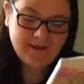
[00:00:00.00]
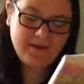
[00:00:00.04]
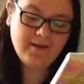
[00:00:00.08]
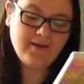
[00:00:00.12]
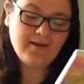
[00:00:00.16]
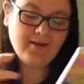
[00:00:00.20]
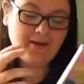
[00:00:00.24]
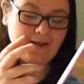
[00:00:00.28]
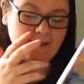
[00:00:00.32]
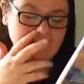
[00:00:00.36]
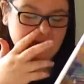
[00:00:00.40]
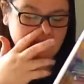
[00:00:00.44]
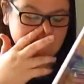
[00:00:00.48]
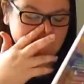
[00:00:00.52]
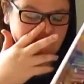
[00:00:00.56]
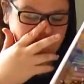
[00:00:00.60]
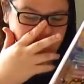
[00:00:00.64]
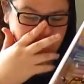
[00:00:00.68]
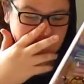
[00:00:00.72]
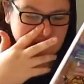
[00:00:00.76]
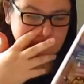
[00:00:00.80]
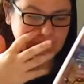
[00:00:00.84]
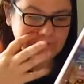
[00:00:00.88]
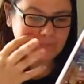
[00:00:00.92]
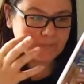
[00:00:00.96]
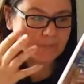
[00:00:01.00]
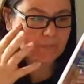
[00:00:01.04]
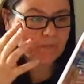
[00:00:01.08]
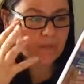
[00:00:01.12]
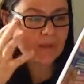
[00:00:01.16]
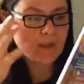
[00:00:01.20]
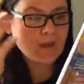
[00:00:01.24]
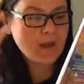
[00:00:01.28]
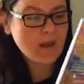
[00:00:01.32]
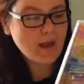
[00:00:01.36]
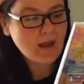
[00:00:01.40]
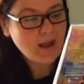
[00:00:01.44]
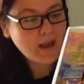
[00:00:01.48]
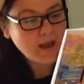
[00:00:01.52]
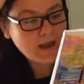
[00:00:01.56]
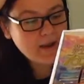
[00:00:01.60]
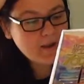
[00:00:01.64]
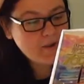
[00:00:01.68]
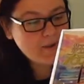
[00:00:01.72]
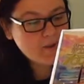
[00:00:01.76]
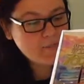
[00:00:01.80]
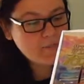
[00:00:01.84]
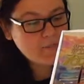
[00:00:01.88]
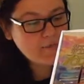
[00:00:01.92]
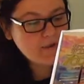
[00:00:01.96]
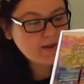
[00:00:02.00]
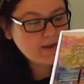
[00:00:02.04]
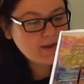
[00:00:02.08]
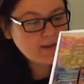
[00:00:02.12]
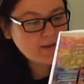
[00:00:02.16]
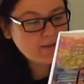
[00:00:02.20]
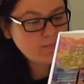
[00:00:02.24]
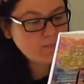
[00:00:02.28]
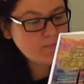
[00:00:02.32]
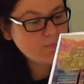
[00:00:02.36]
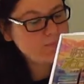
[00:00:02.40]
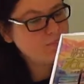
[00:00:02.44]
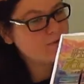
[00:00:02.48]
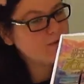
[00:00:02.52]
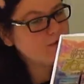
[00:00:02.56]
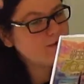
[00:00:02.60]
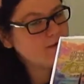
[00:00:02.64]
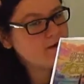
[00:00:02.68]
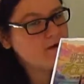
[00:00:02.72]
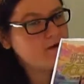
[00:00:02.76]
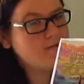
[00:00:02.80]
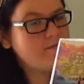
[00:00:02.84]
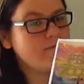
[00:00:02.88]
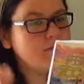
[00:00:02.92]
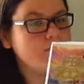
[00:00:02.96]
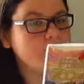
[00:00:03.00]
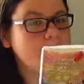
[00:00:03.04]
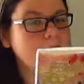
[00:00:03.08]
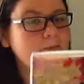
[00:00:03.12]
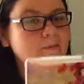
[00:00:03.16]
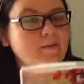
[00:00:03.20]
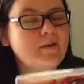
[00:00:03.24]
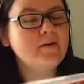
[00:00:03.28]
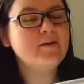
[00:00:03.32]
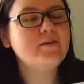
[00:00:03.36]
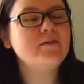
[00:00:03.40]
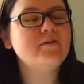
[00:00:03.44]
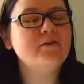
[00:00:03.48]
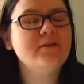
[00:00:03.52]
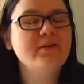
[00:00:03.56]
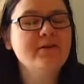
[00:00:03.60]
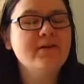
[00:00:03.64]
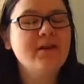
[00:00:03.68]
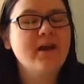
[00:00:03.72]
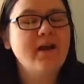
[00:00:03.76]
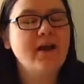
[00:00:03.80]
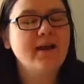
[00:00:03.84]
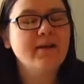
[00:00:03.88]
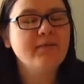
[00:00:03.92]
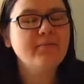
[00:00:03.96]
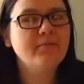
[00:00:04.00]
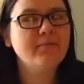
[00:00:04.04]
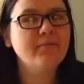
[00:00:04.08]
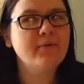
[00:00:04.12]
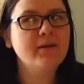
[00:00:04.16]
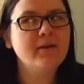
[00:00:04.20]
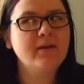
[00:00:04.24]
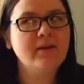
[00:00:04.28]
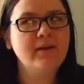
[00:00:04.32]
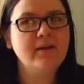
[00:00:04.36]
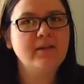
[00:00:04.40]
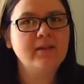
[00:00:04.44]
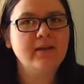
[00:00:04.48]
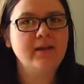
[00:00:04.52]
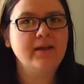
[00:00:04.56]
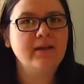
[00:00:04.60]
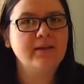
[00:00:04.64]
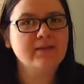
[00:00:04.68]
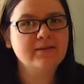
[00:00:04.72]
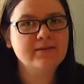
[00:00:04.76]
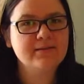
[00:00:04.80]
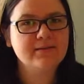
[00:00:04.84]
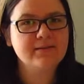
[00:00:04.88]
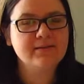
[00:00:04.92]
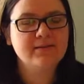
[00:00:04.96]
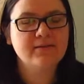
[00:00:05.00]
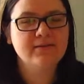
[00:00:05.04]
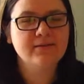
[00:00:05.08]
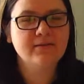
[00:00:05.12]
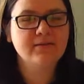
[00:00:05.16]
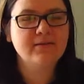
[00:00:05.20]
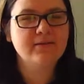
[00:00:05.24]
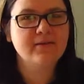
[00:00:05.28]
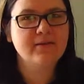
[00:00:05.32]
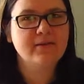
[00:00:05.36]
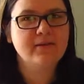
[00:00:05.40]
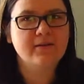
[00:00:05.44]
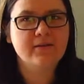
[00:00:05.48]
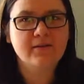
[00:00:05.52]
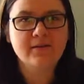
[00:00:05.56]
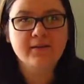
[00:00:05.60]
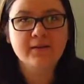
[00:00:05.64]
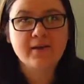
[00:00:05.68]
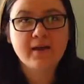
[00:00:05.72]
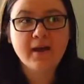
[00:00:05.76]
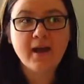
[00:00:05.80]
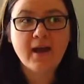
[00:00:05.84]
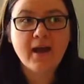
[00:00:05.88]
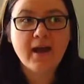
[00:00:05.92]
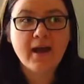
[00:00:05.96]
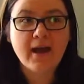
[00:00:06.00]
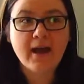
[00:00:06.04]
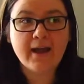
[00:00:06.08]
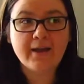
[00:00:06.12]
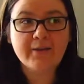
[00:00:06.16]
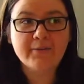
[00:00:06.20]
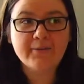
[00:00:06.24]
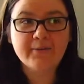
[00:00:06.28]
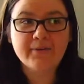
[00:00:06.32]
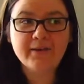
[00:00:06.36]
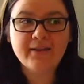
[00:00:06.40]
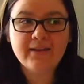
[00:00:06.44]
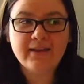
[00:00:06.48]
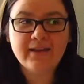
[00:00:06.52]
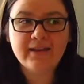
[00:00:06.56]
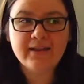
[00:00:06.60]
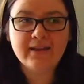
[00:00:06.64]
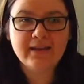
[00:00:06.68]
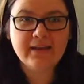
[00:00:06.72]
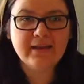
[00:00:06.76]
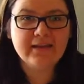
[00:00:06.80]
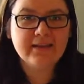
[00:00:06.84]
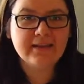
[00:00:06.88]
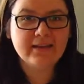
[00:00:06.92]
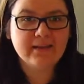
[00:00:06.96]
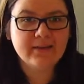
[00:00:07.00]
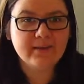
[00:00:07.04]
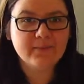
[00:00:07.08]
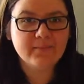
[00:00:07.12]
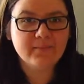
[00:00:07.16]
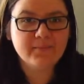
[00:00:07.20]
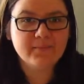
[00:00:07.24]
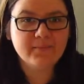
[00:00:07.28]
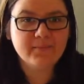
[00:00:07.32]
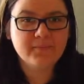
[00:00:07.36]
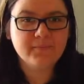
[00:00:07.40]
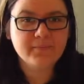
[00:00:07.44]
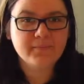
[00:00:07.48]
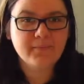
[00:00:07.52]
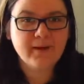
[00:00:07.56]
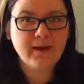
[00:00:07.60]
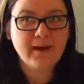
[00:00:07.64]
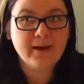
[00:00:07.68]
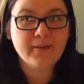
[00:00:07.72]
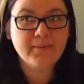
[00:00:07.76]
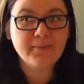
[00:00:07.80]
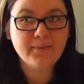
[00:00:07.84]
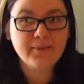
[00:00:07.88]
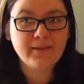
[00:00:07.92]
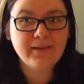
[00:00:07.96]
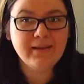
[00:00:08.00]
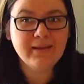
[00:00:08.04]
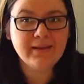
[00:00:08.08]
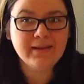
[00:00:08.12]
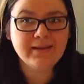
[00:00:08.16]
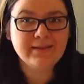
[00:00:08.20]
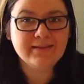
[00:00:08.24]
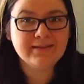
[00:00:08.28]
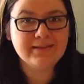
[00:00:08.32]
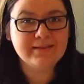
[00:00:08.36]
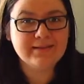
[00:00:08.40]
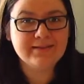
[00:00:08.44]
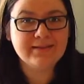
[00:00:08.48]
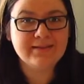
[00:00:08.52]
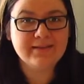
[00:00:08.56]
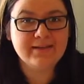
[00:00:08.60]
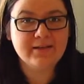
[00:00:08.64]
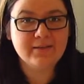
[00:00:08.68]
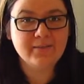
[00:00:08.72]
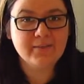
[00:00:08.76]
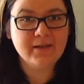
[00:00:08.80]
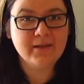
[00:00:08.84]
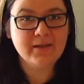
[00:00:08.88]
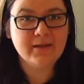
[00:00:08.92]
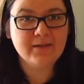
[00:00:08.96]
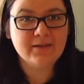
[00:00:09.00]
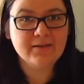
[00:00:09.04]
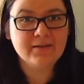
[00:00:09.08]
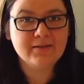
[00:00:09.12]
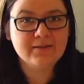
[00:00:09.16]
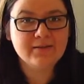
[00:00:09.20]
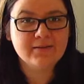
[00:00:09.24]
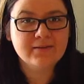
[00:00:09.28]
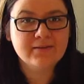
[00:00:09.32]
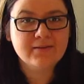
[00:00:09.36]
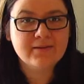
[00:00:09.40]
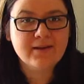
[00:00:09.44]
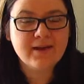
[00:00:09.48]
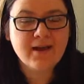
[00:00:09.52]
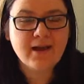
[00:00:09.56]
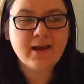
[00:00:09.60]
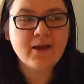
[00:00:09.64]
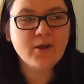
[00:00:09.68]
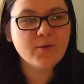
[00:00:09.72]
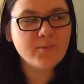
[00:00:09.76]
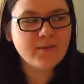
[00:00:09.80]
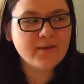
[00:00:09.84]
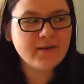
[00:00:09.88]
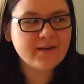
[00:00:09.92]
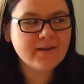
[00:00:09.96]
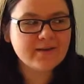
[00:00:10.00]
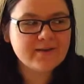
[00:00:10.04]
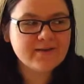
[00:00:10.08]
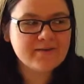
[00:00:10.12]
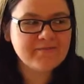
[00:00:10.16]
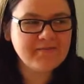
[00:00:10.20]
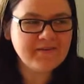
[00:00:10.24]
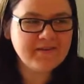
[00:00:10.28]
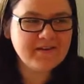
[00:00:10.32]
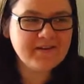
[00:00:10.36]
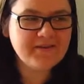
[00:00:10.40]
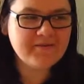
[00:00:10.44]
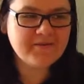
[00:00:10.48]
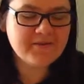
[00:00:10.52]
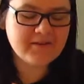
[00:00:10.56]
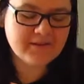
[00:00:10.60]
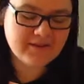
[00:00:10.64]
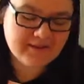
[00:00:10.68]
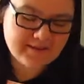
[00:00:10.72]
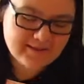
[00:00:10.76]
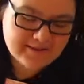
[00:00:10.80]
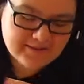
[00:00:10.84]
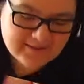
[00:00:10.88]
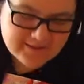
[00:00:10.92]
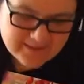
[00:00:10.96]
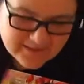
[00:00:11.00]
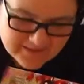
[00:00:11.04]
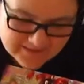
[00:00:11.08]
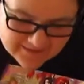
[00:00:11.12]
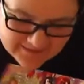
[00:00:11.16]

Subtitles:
I hope we get more of Yume 100. I really like them. I really like this anime. I hope we get a DVD release.